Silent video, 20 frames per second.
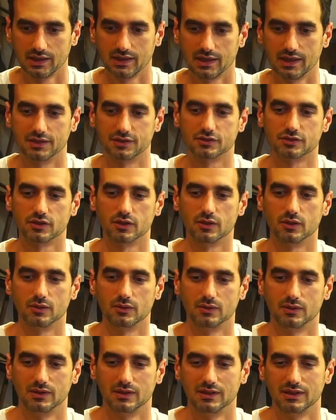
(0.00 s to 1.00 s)
And
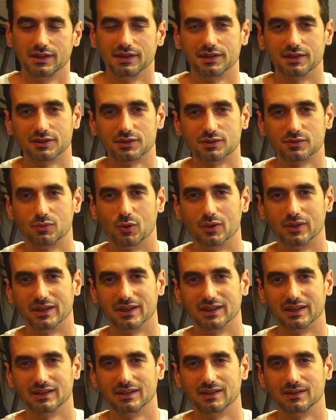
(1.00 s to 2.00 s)
so, this
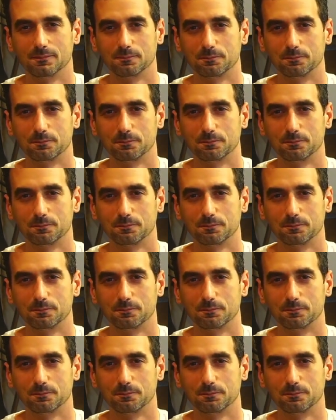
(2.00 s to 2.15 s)
morning,